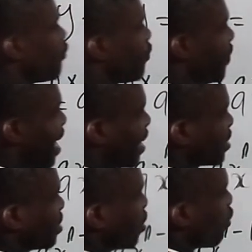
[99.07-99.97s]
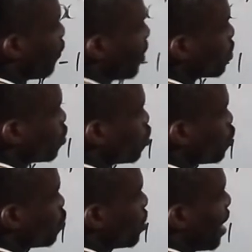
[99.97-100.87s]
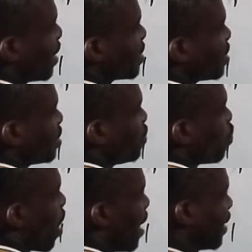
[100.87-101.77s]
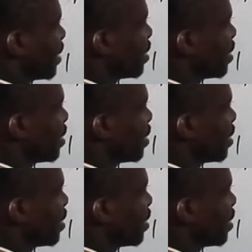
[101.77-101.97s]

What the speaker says: of x equals to 2x dy,